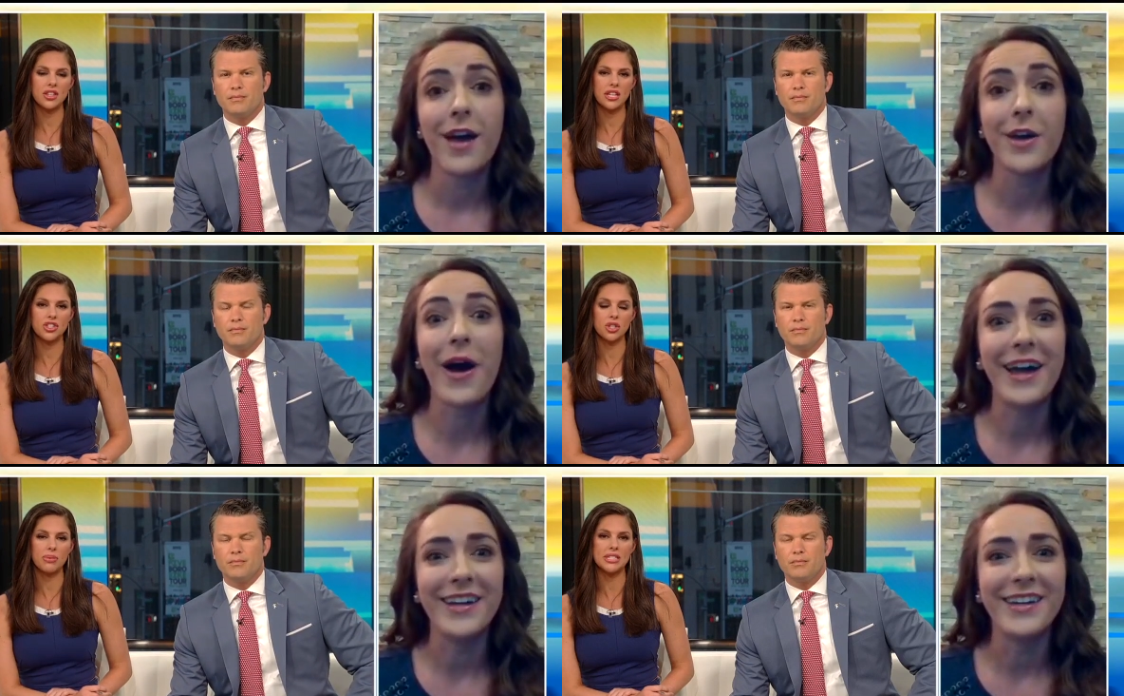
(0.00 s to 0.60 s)
Speaker 1: think
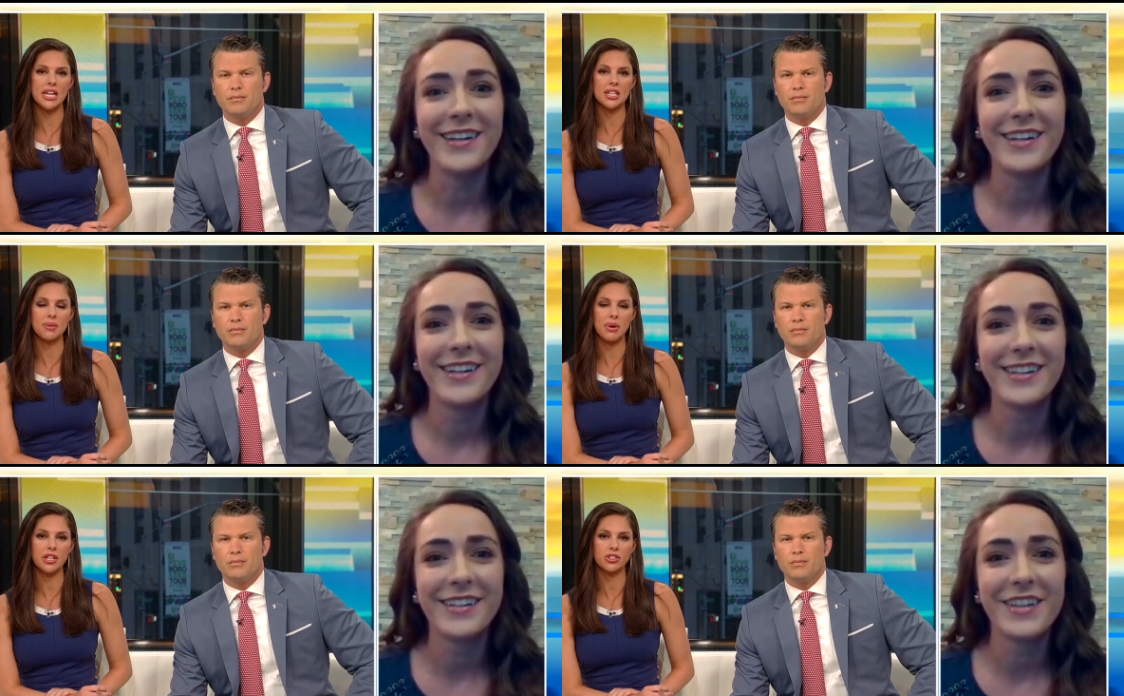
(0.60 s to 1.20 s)
should be done to
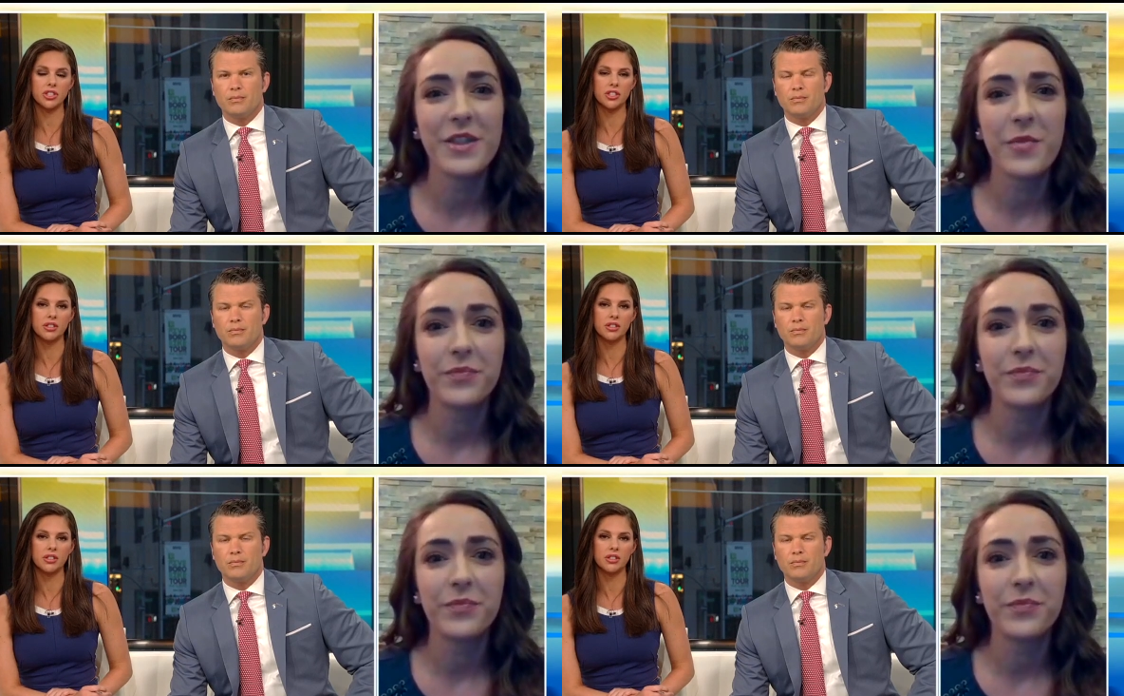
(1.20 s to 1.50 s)
punish her?